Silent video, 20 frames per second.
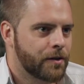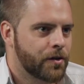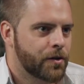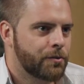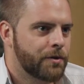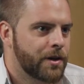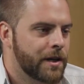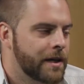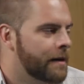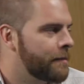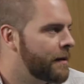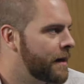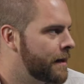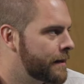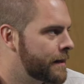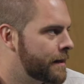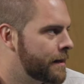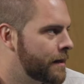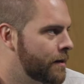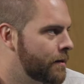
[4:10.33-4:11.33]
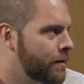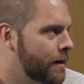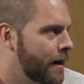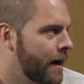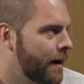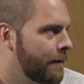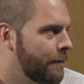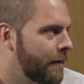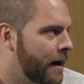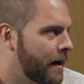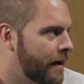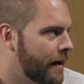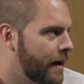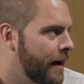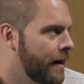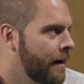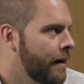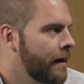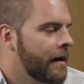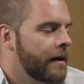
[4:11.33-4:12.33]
Three come into the UK market,